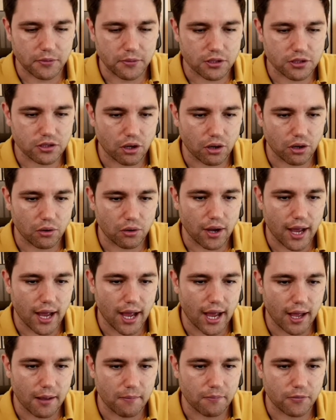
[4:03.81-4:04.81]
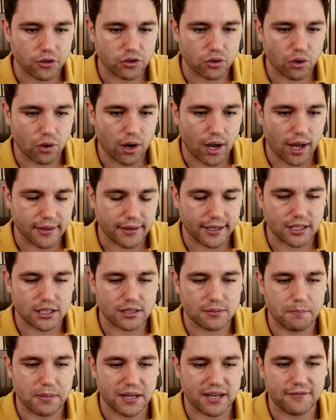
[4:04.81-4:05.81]
So so I think it's
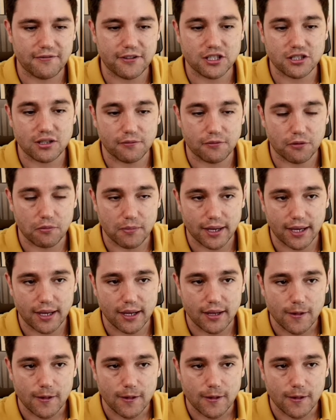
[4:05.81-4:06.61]
beneficial for me